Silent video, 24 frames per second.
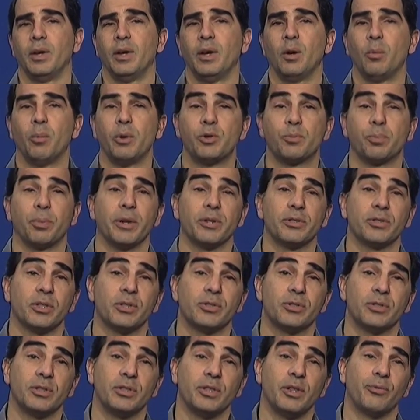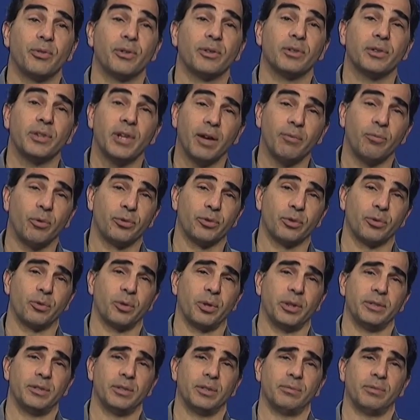Which brings us to different levels of
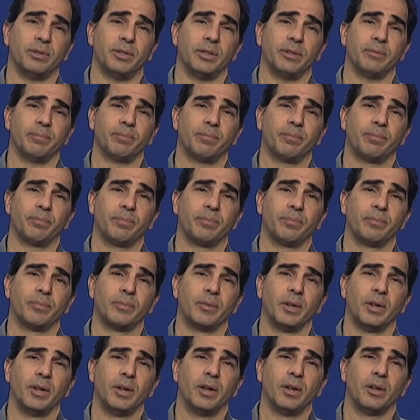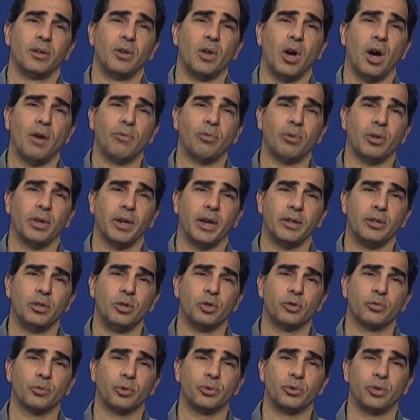creativity. Novel and
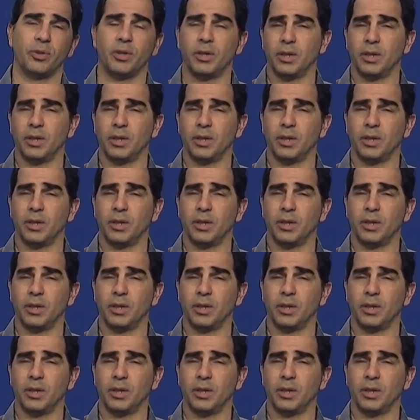useful to the